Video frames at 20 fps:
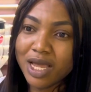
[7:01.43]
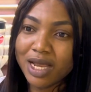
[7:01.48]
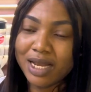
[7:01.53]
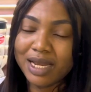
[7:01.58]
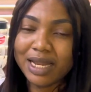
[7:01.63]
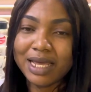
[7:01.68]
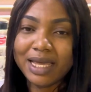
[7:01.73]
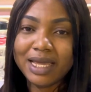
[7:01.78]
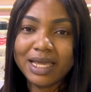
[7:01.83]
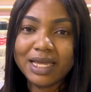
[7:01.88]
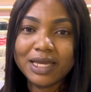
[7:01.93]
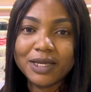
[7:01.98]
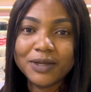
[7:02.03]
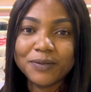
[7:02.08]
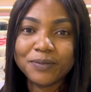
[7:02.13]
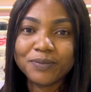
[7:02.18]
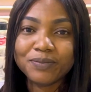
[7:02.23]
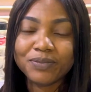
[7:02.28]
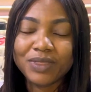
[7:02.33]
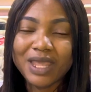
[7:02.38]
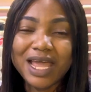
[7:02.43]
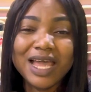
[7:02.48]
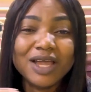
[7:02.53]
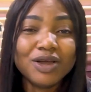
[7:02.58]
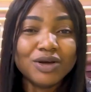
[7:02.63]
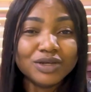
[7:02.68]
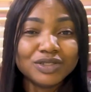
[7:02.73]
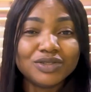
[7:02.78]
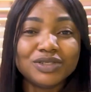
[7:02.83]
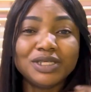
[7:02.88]
Like, I
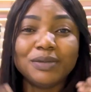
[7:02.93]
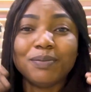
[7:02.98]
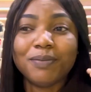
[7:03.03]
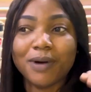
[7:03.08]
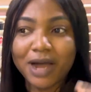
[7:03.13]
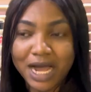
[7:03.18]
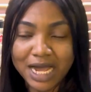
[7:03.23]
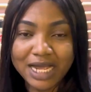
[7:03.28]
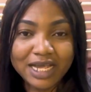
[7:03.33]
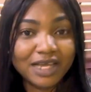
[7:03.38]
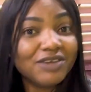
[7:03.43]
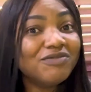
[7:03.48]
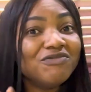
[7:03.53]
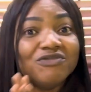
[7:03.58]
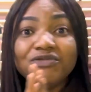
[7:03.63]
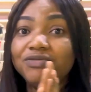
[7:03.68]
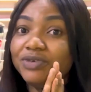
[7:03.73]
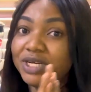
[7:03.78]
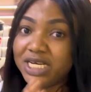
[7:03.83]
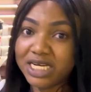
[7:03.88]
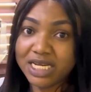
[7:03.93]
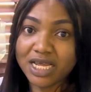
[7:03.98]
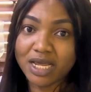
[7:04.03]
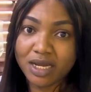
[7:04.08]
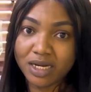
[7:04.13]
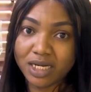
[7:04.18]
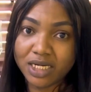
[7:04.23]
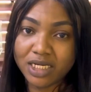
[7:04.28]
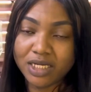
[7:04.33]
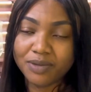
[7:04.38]
got to the park really
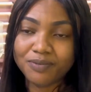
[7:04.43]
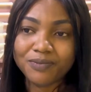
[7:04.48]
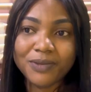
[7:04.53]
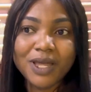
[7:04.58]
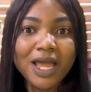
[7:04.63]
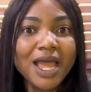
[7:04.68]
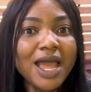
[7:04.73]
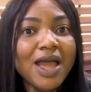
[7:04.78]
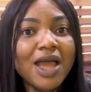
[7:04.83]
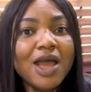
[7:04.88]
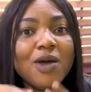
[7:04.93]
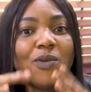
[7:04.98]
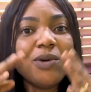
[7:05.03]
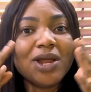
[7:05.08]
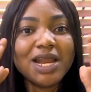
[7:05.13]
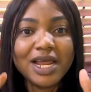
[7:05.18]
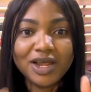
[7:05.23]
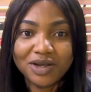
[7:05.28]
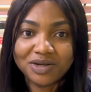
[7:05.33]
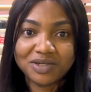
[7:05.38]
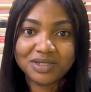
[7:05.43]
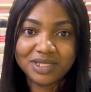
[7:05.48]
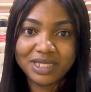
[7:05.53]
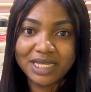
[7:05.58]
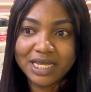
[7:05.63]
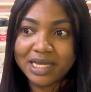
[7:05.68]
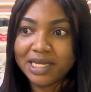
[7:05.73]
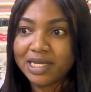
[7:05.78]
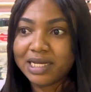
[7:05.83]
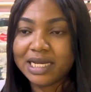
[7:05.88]
early. When I got
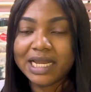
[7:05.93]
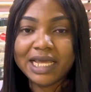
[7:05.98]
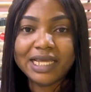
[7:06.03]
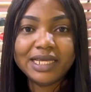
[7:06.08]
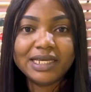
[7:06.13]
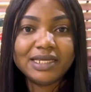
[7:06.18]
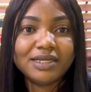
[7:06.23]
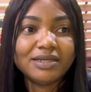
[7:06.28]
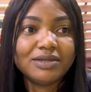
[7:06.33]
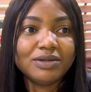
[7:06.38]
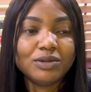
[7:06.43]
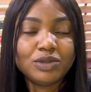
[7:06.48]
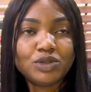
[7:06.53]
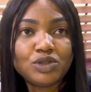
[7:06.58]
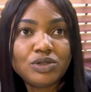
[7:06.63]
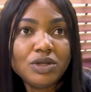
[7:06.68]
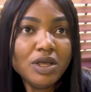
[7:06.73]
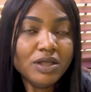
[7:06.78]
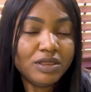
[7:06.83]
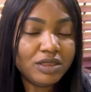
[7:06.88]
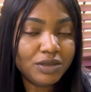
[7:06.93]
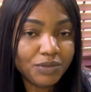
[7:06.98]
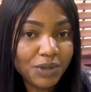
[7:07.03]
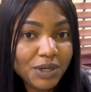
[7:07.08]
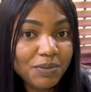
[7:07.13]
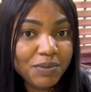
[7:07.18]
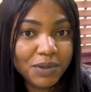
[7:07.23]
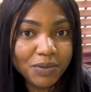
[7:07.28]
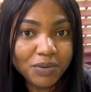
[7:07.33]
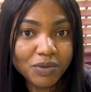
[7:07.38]
there, like,
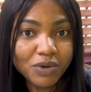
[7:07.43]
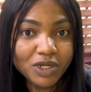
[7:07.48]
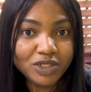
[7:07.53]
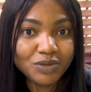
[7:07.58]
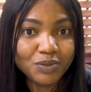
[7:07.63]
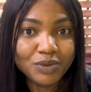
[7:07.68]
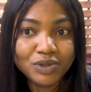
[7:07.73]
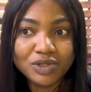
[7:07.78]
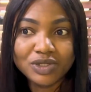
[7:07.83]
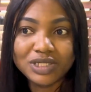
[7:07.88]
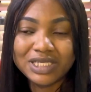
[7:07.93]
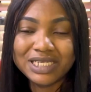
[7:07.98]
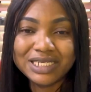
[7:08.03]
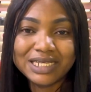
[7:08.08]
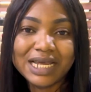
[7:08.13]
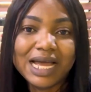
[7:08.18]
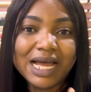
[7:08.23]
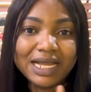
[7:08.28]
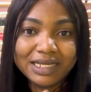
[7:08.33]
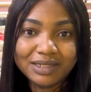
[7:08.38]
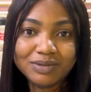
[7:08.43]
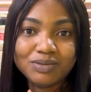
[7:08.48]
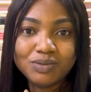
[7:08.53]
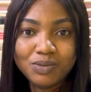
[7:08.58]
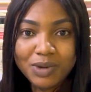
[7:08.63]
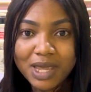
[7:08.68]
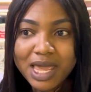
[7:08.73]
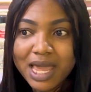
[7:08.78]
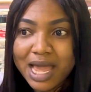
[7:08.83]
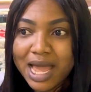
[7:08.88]
three people were supposed to sit at
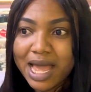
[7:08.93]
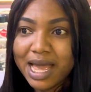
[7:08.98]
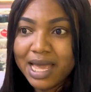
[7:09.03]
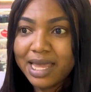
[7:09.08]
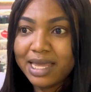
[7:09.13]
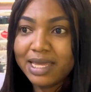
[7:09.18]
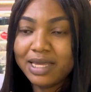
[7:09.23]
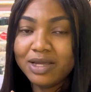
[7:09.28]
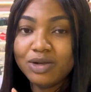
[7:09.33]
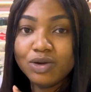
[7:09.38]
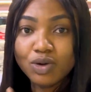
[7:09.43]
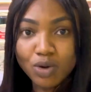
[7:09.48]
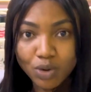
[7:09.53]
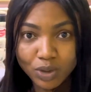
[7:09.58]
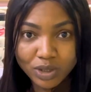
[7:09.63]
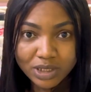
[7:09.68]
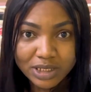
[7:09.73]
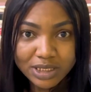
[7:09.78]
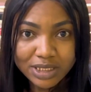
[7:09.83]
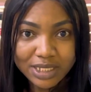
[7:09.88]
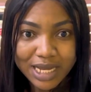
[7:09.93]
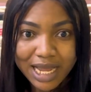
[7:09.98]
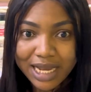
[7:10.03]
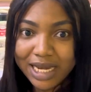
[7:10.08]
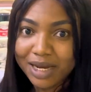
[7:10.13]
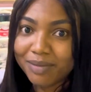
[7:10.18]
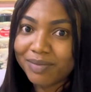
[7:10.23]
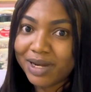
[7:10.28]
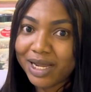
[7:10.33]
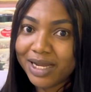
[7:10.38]
where I got, and
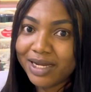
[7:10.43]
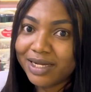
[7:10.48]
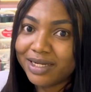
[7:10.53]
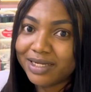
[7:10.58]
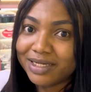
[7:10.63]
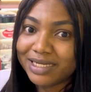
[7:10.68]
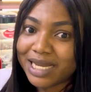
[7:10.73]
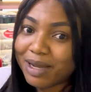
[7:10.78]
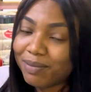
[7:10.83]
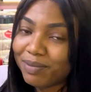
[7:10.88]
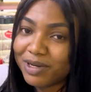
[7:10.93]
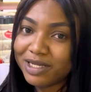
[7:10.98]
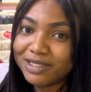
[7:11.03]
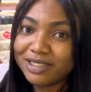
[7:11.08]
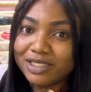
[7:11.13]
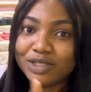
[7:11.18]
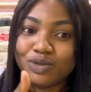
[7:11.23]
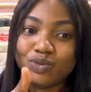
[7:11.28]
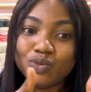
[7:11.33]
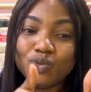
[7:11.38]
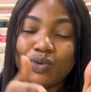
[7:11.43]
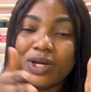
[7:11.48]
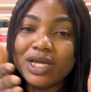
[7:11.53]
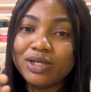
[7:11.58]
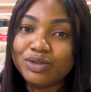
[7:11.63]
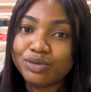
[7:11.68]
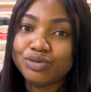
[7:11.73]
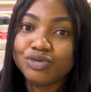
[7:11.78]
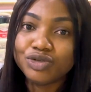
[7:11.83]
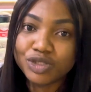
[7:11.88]
I'm like, that place is way
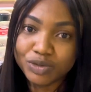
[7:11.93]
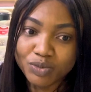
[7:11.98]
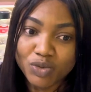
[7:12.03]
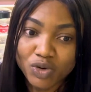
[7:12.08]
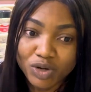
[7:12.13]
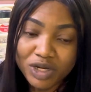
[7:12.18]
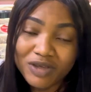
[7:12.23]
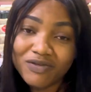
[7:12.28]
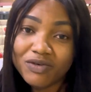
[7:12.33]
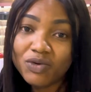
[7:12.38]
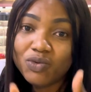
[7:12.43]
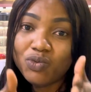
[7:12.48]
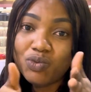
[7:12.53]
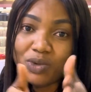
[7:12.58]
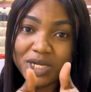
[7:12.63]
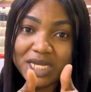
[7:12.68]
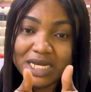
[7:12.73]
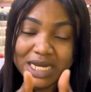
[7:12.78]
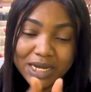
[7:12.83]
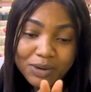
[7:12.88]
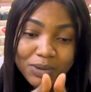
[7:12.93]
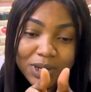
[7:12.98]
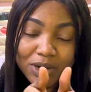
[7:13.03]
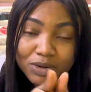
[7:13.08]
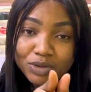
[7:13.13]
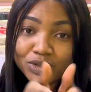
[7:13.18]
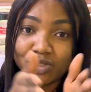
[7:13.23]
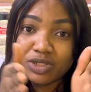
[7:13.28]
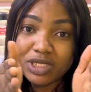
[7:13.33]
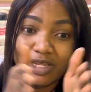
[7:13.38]
too small. Even we that were
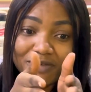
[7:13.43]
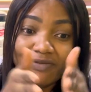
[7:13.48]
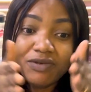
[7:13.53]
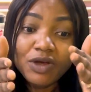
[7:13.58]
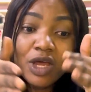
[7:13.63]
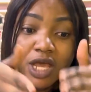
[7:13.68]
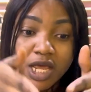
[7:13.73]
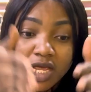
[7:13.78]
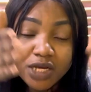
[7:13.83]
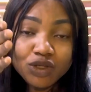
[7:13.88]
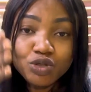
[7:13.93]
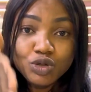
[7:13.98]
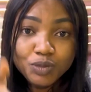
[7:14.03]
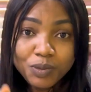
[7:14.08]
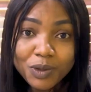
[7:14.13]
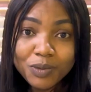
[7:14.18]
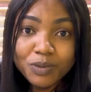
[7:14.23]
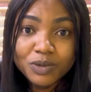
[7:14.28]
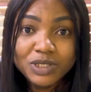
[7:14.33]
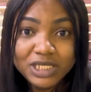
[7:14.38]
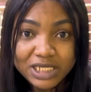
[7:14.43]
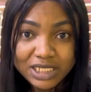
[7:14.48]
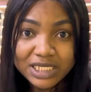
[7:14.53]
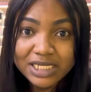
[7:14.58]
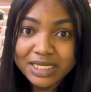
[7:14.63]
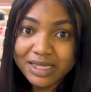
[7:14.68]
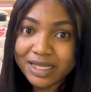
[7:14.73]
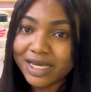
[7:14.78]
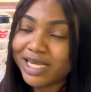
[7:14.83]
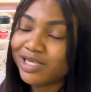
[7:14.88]
going to, even two people
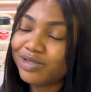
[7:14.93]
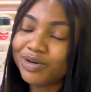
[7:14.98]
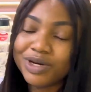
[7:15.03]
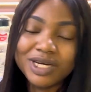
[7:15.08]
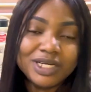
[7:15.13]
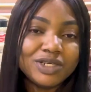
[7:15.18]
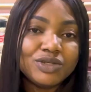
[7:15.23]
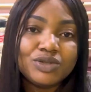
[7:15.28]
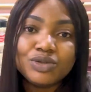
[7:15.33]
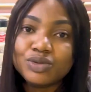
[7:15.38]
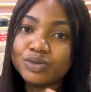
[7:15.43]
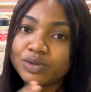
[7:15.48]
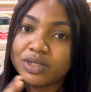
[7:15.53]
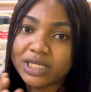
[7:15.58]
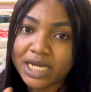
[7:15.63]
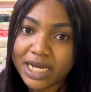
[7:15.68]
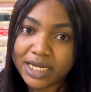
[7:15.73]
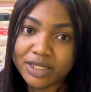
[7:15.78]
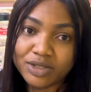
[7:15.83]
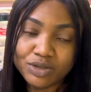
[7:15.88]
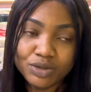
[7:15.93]
sitting there is already too tight.